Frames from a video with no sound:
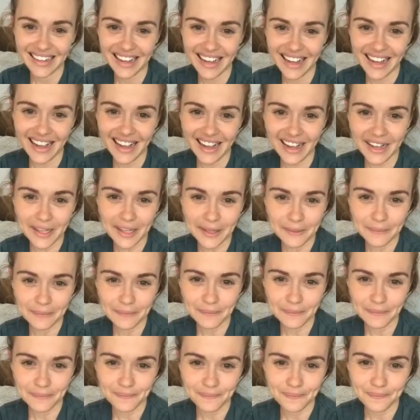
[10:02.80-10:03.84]

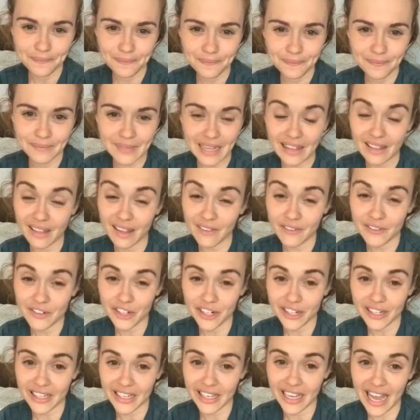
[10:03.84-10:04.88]
I love
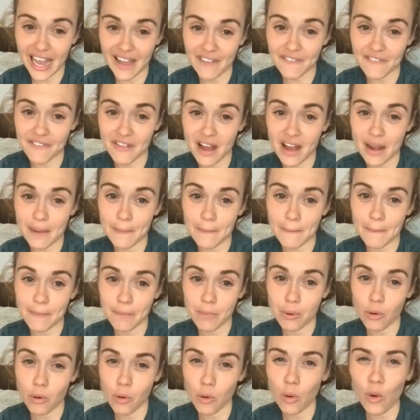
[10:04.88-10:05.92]
Turkey. I've not
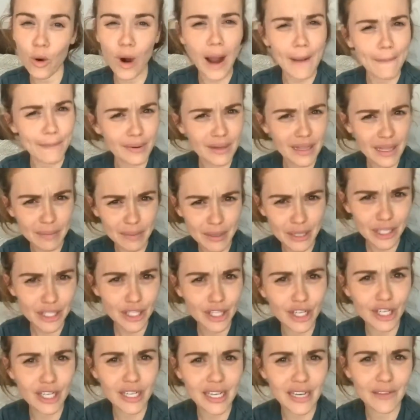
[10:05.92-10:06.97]
properly been to
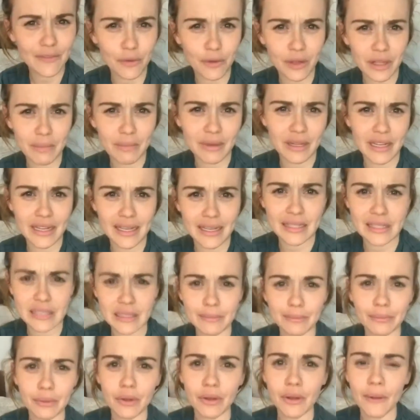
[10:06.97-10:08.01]
Turkey. I've only been to
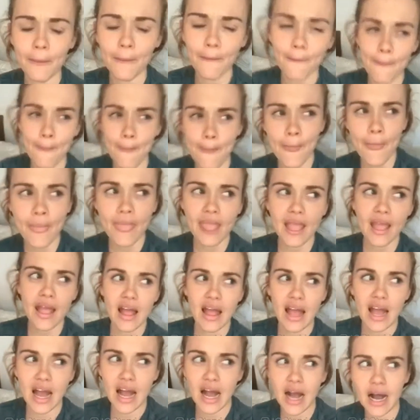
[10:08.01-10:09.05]
Istanbul.
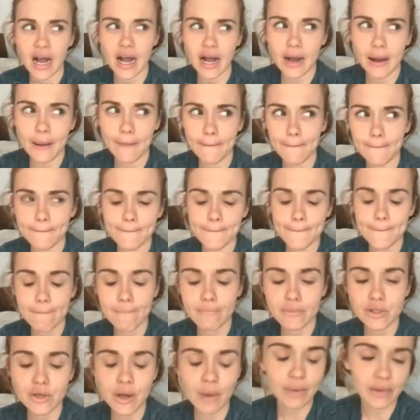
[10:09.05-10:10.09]
So
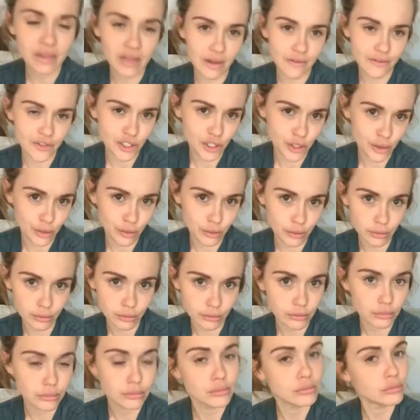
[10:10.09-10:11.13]
I would love to
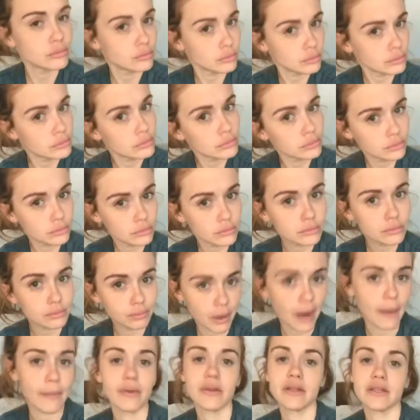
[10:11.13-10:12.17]

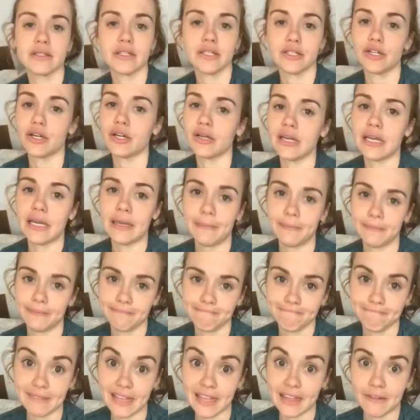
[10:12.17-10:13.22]
properly see Turkey.
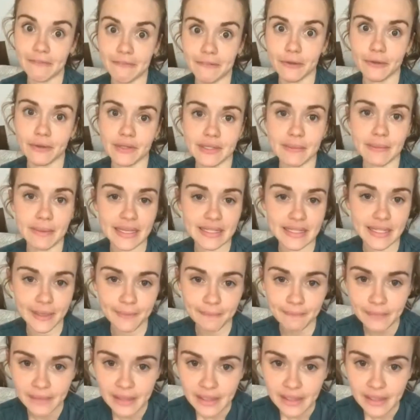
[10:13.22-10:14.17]
And the food is amazing.